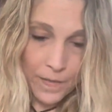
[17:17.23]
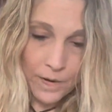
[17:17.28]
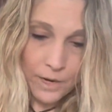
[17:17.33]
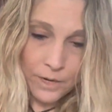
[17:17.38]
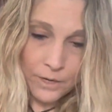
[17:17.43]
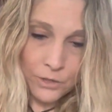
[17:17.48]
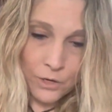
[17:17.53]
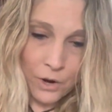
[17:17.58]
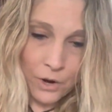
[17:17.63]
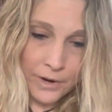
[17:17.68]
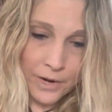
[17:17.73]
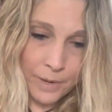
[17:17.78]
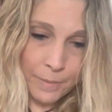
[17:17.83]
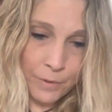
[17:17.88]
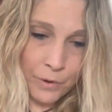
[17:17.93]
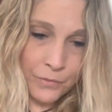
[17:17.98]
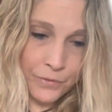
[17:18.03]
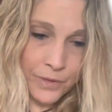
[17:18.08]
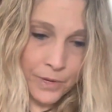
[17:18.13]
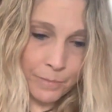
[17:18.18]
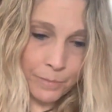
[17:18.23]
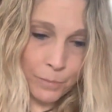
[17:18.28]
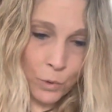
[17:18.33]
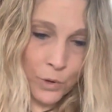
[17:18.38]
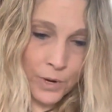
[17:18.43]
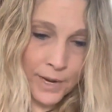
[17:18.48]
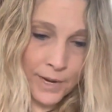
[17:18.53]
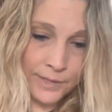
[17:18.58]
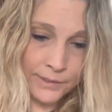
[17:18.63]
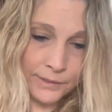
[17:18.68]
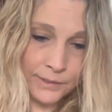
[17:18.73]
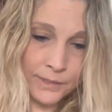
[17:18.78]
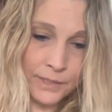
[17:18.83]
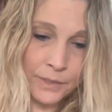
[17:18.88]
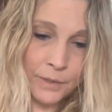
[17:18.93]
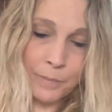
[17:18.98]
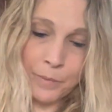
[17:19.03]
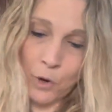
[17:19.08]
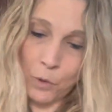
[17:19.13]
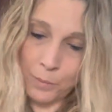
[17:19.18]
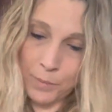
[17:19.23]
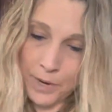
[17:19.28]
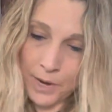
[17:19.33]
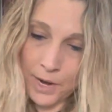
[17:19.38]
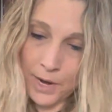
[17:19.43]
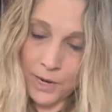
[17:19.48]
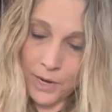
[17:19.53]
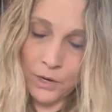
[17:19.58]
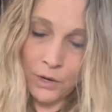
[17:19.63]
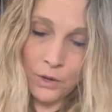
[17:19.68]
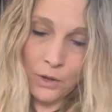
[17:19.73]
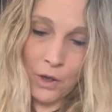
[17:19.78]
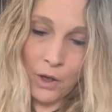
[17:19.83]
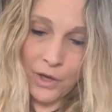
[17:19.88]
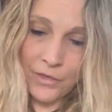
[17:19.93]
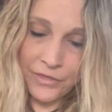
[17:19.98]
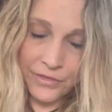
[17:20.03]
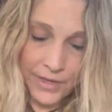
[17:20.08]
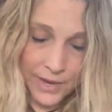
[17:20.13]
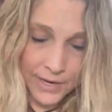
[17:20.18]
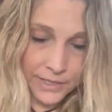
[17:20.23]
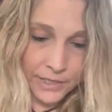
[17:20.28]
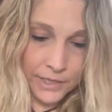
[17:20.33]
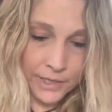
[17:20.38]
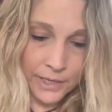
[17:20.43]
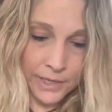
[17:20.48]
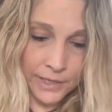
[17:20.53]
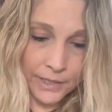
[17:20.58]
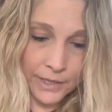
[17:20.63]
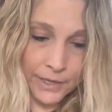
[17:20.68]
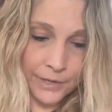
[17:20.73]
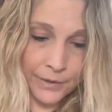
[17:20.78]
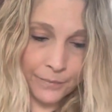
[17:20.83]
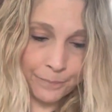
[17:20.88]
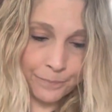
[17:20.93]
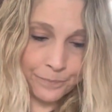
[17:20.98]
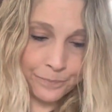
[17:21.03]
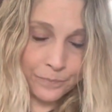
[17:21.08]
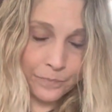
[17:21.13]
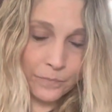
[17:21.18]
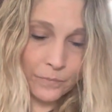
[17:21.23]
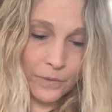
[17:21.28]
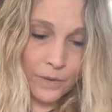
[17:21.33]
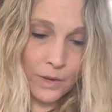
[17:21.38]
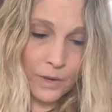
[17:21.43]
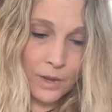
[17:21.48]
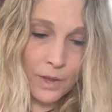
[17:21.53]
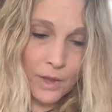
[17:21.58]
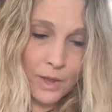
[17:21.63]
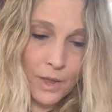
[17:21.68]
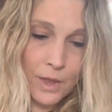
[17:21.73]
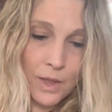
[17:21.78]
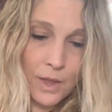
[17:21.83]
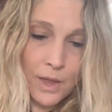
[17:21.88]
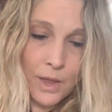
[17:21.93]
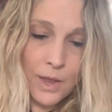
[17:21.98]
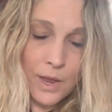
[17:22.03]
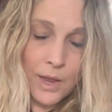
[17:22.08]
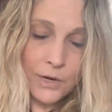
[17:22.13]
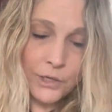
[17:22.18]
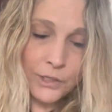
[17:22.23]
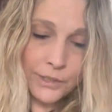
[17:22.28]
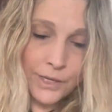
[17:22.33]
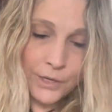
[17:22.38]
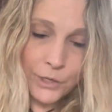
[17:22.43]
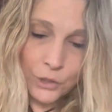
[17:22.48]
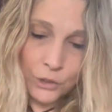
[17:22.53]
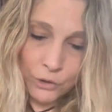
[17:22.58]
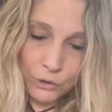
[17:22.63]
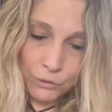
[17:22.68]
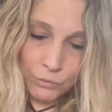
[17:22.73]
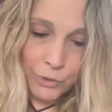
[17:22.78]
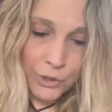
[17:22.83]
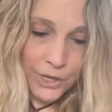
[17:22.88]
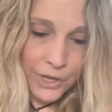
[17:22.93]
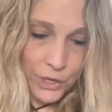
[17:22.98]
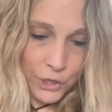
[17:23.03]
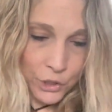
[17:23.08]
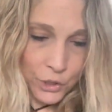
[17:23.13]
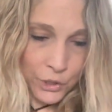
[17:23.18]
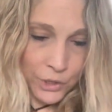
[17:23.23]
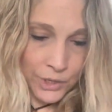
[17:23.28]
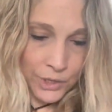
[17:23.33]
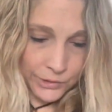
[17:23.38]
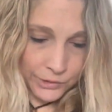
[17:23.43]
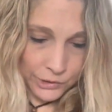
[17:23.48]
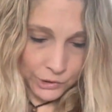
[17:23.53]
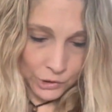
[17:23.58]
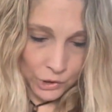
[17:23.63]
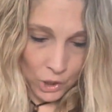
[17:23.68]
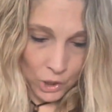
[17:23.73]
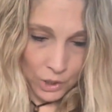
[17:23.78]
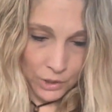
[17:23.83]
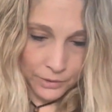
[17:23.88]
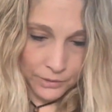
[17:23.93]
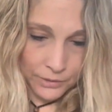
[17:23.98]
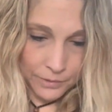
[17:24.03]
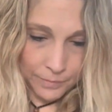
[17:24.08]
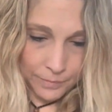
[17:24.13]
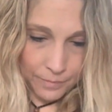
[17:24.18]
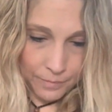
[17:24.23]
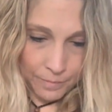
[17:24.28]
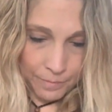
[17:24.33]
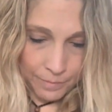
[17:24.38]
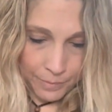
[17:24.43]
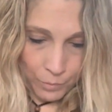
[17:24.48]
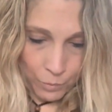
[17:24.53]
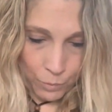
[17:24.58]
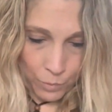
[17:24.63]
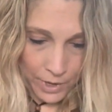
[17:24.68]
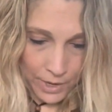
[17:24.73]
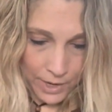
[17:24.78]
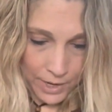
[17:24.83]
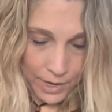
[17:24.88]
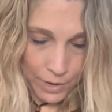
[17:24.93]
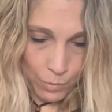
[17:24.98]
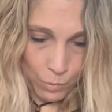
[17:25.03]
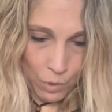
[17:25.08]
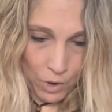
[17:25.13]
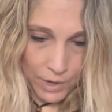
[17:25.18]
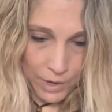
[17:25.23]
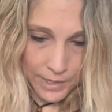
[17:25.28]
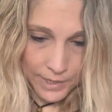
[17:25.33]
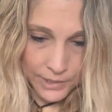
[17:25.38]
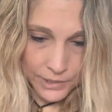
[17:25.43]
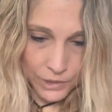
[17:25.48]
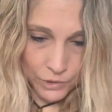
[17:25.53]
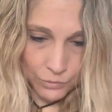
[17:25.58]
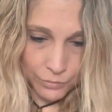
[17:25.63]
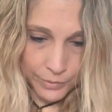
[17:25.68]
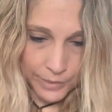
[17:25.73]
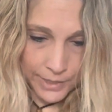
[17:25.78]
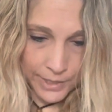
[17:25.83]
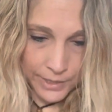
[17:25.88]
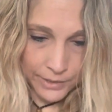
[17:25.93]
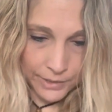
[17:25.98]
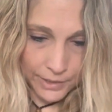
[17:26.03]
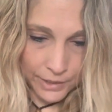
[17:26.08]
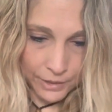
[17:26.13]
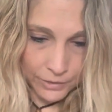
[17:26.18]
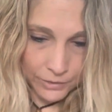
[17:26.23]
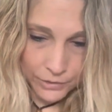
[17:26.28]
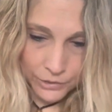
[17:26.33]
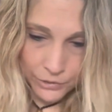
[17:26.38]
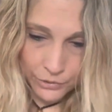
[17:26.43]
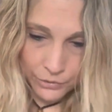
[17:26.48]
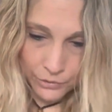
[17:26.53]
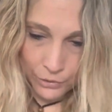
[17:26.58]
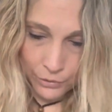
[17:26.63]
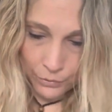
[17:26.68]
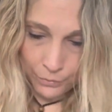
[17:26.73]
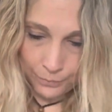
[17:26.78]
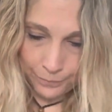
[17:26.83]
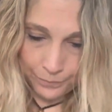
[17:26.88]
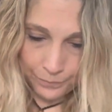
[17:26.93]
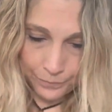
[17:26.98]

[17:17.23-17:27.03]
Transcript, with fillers: and talking about the importance and about being authentic and just a really good start. But what I wanted to read here to you